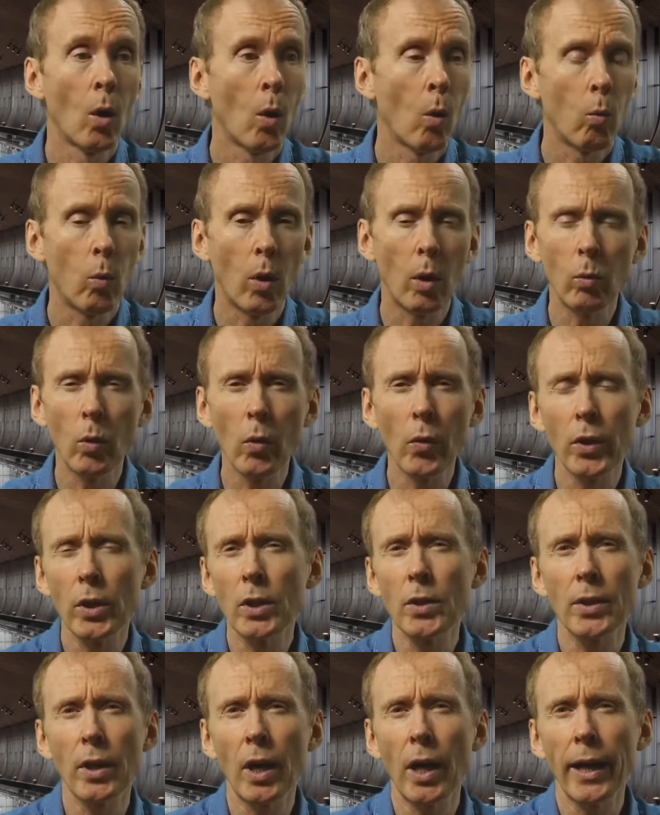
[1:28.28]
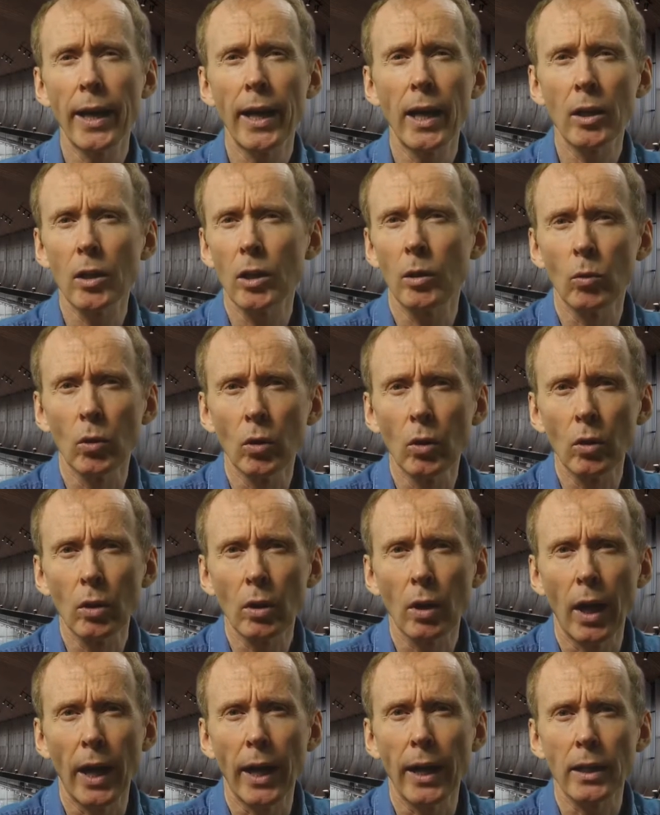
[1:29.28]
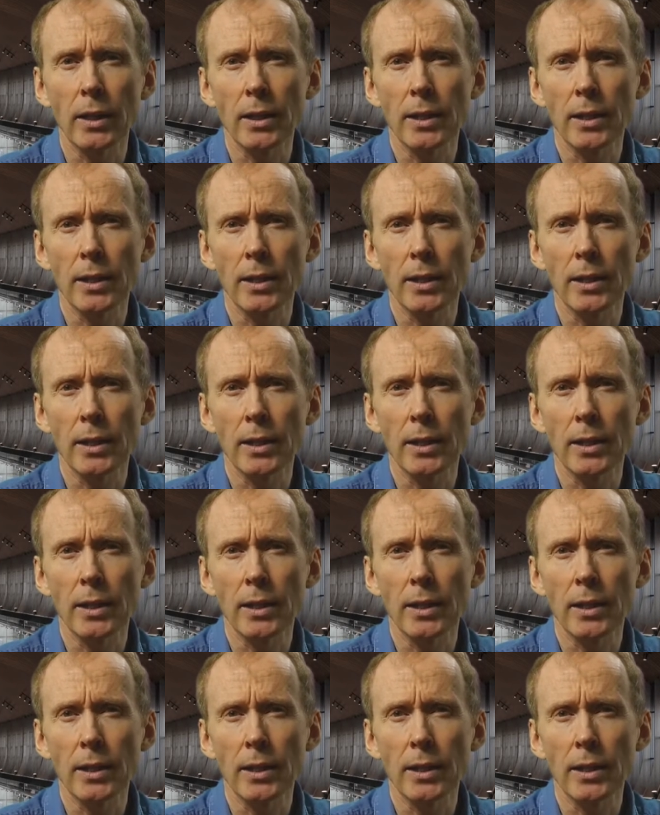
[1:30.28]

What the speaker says: What will the desired outcome look like,